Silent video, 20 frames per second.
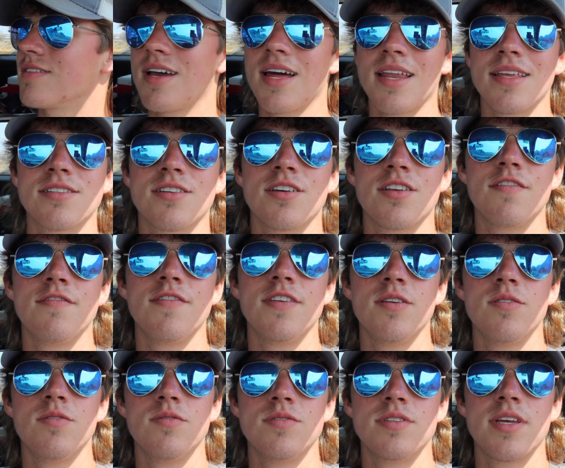not as good of
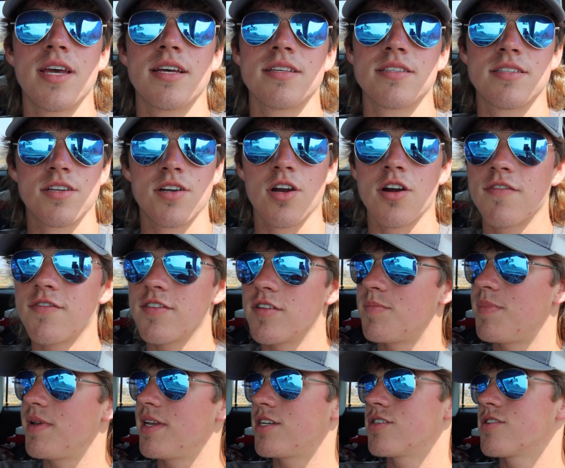views as the
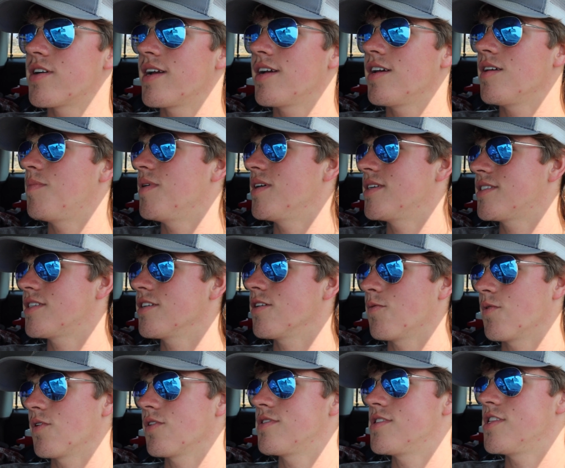Garfield Peak trail, but still
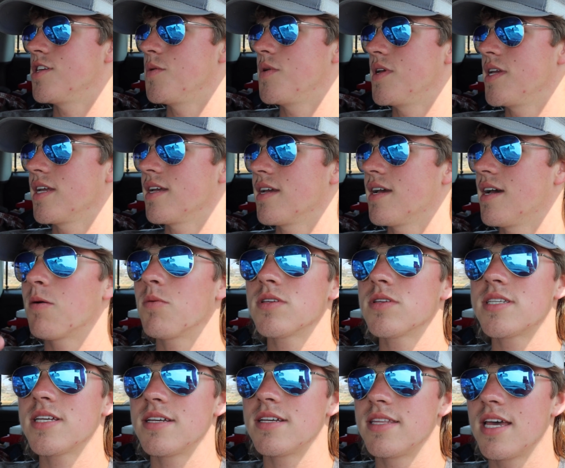worth doing. I will
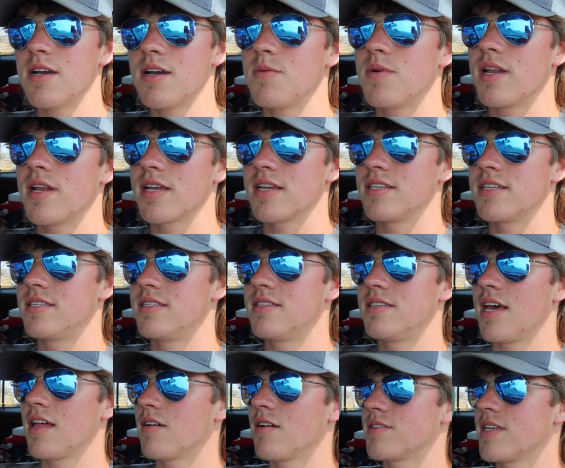say on that one, I could
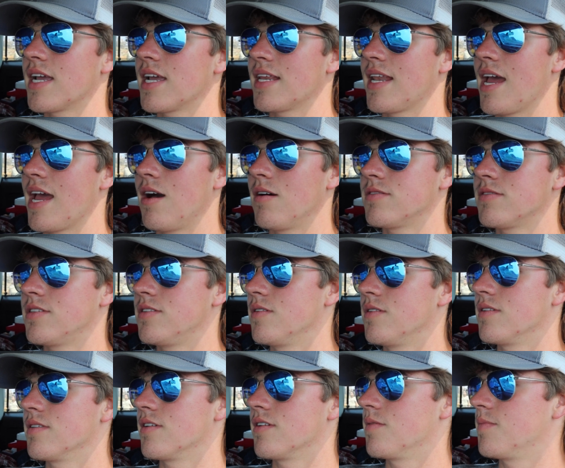tell I was hiking at altitude
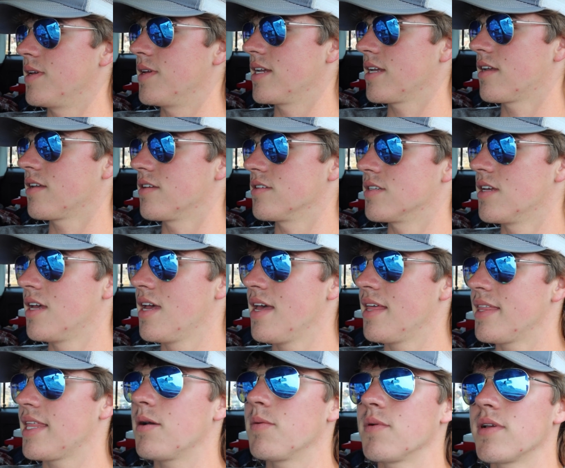a little bit because
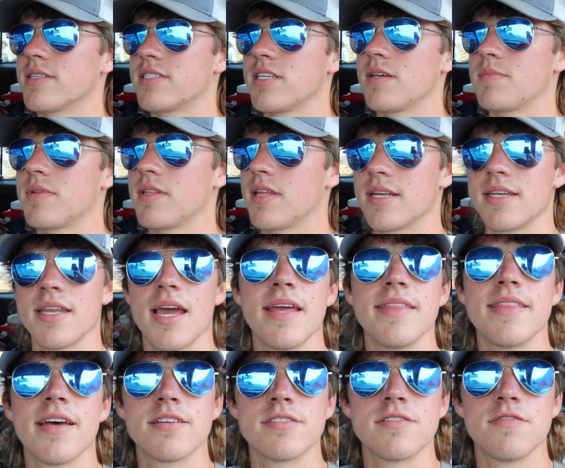that one gets up to like
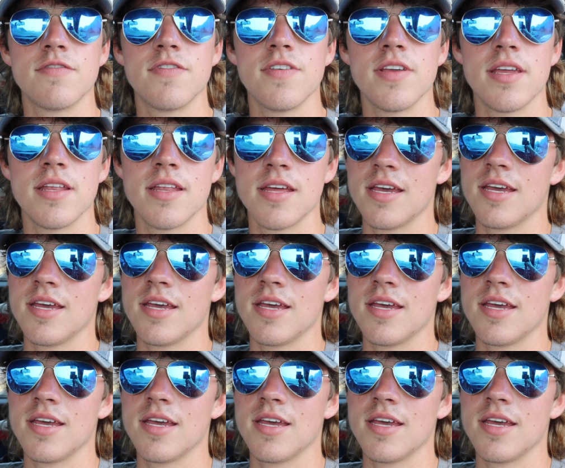9,000 feet,